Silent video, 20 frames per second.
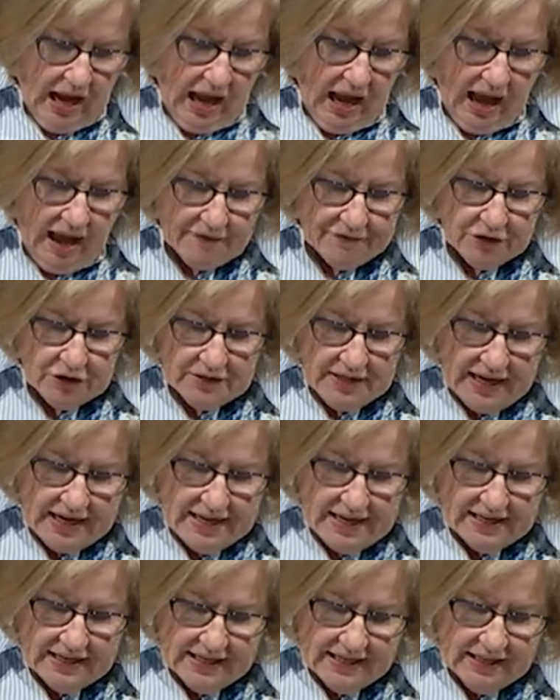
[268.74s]
After they
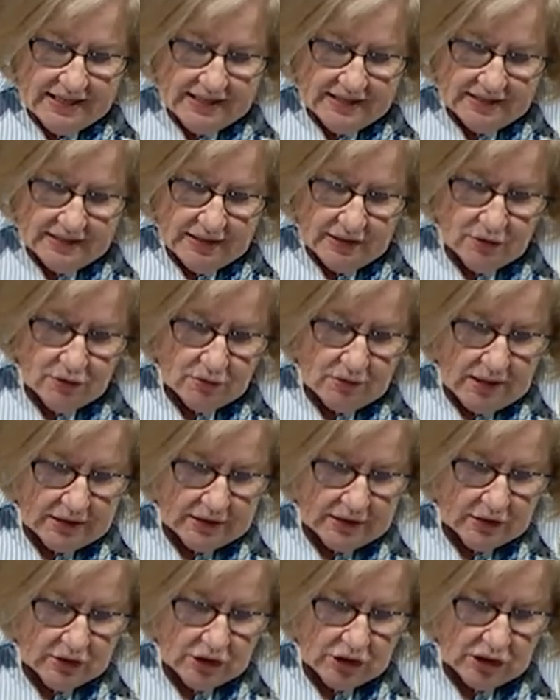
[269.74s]
had eaten and
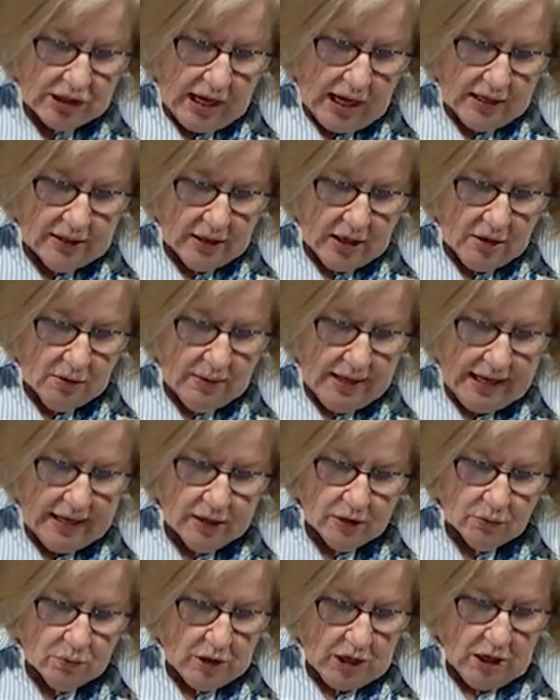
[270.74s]
drunk in Shiloh,
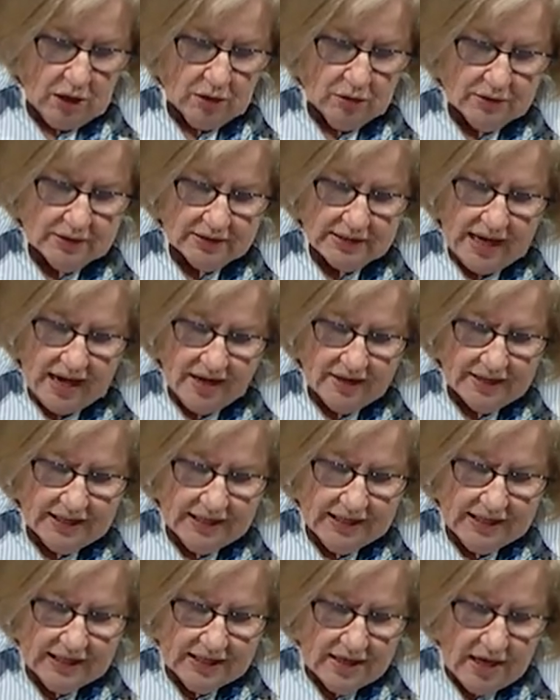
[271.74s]
Hannah rose. Now
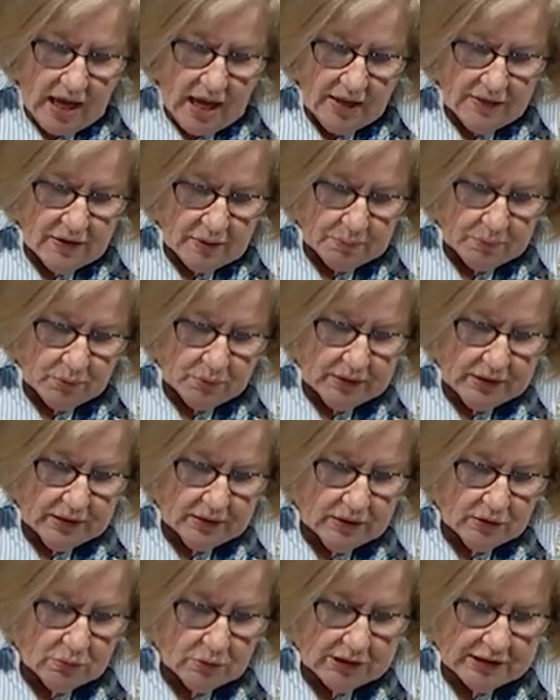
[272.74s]
Eli the
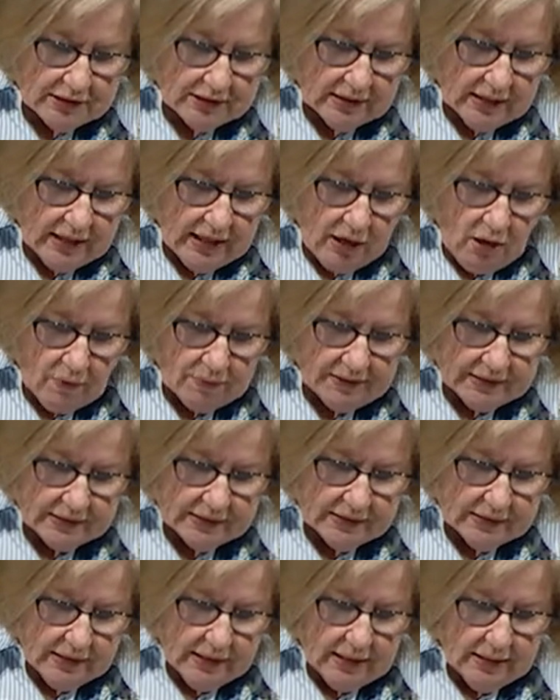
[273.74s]
priest was sitting on the
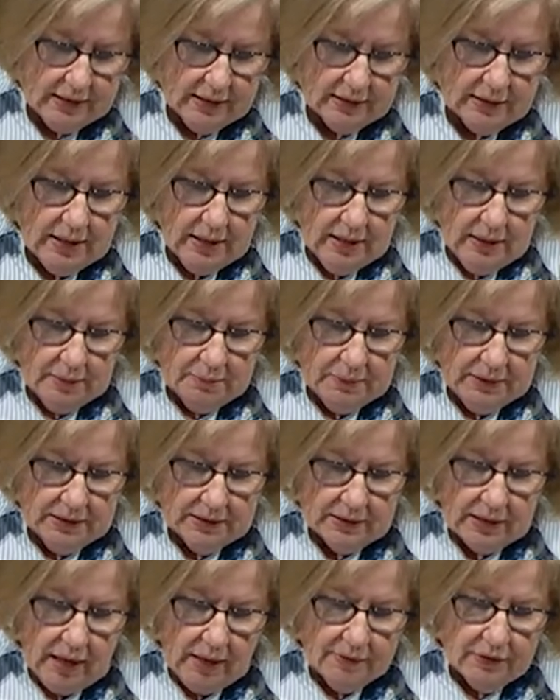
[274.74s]
seat
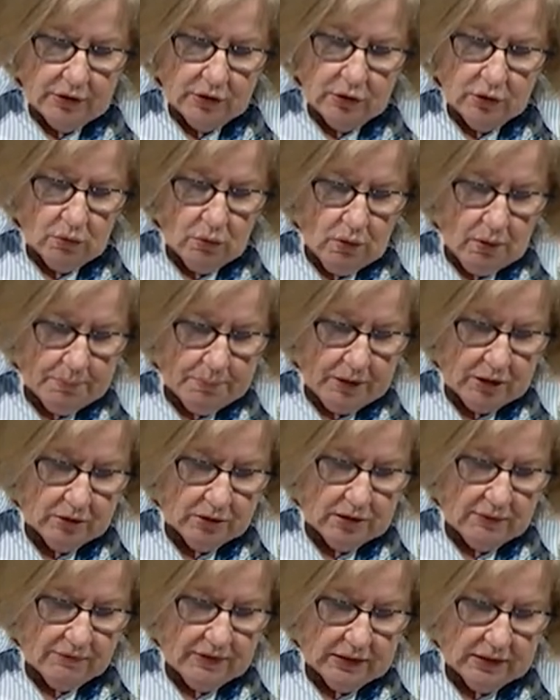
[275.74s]
beside the
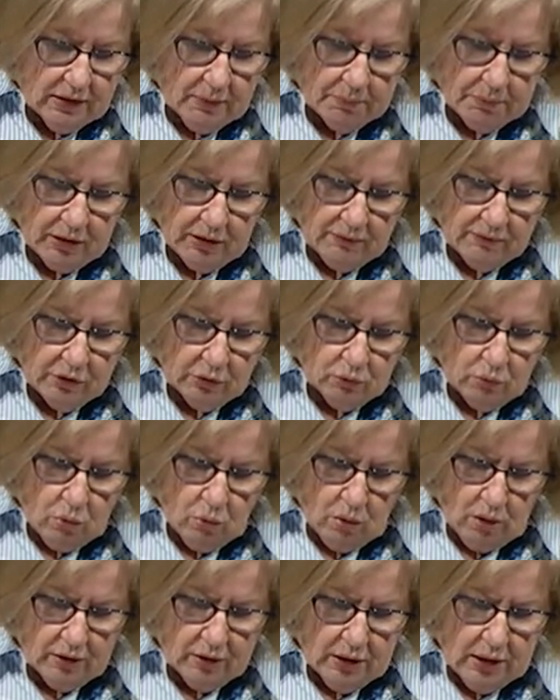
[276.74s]
doorpost of the temple of the
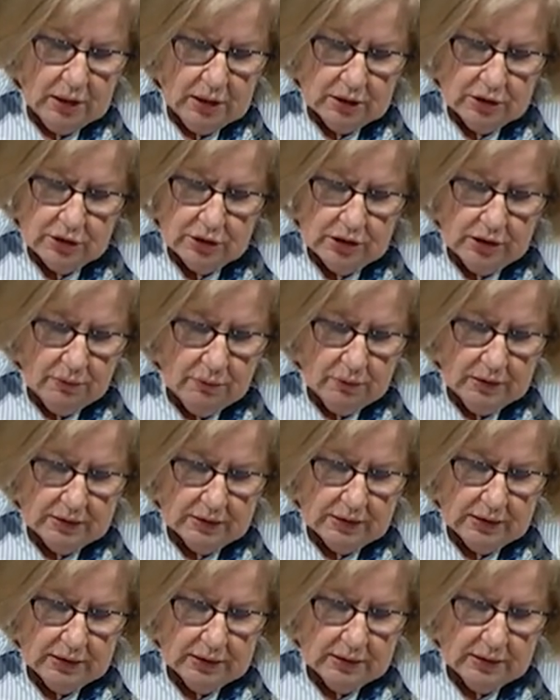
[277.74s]
Lord. She
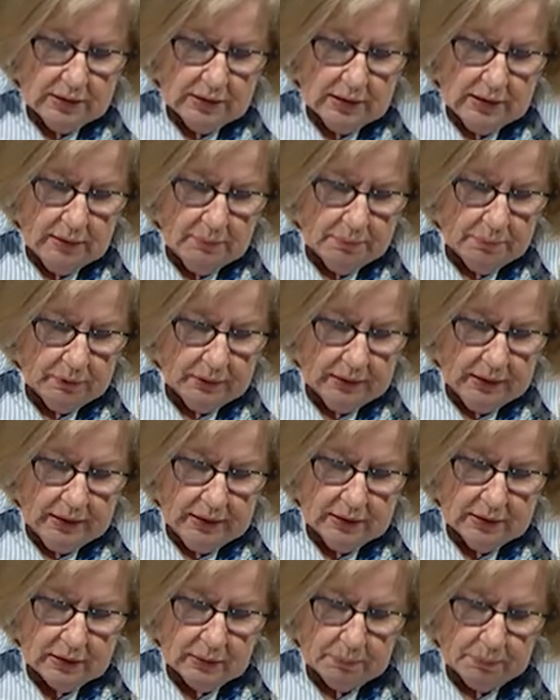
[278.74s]
was
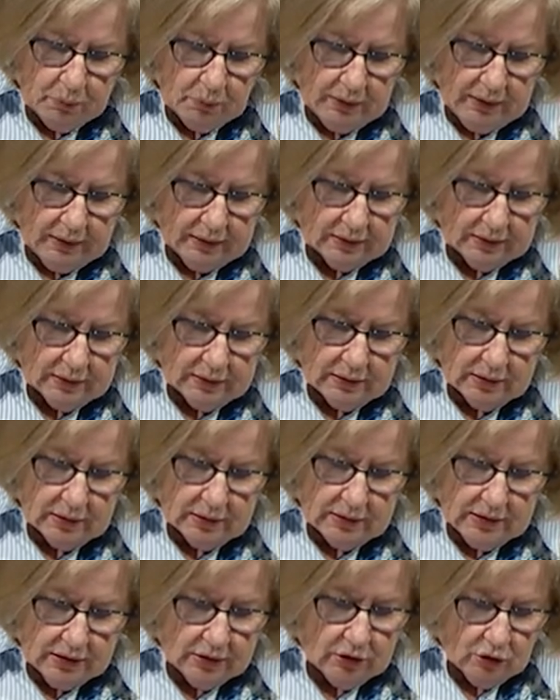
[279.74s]
deeply depressed,
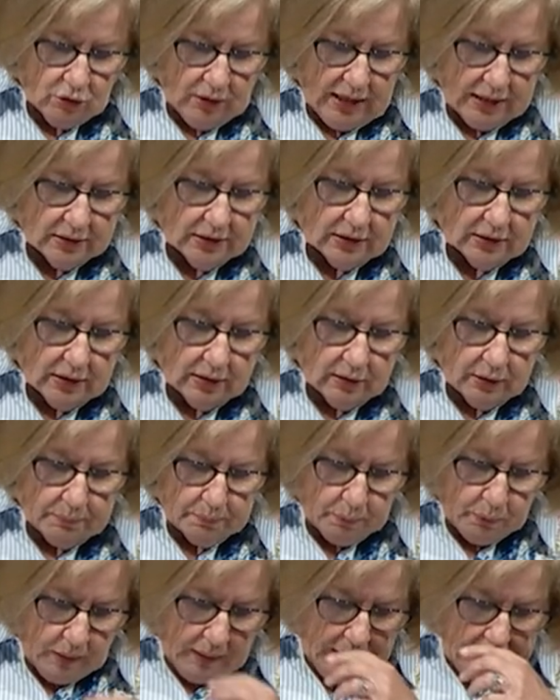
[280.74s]
distressed, and
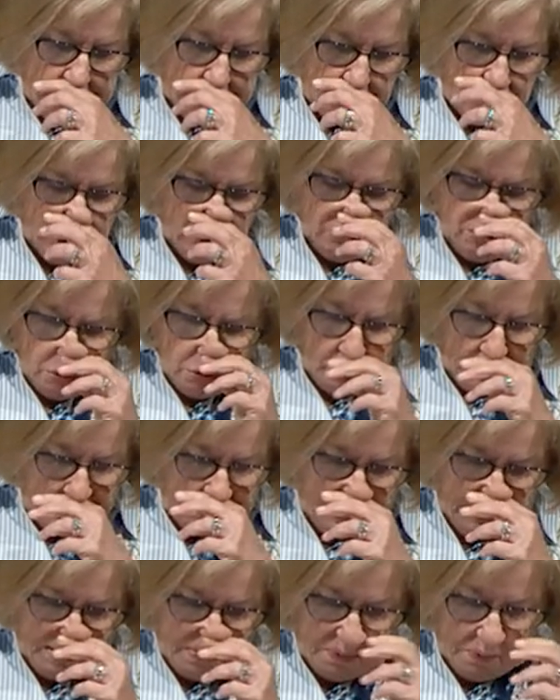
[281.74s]
prayed to the Lord
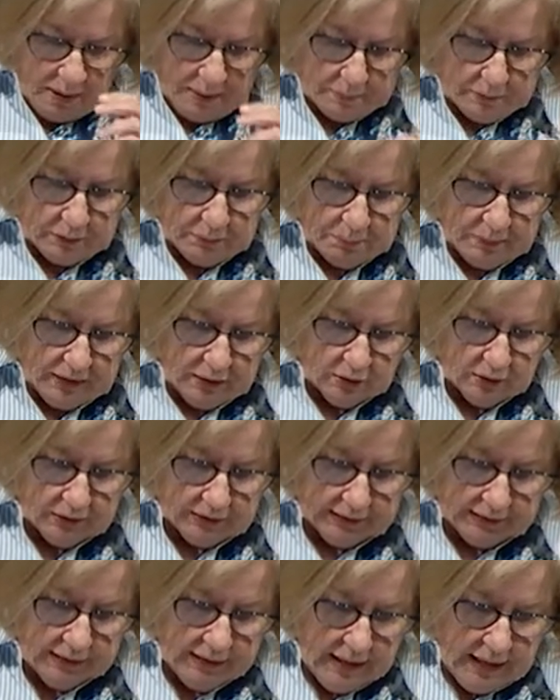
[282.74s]
and wept
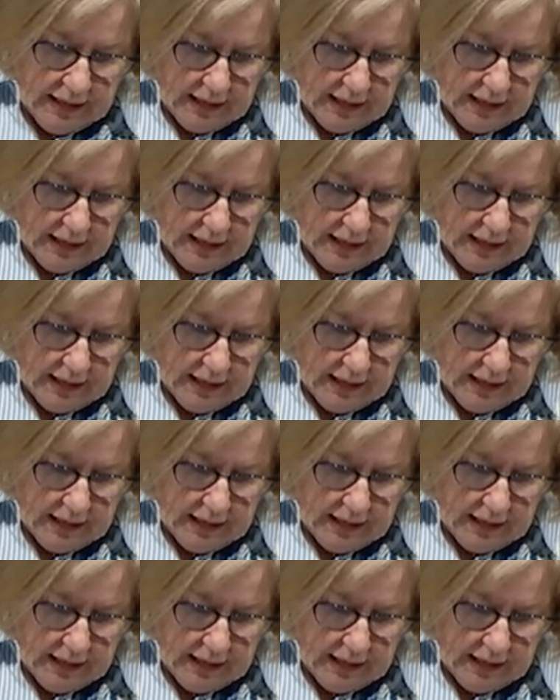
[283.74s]
bitterly.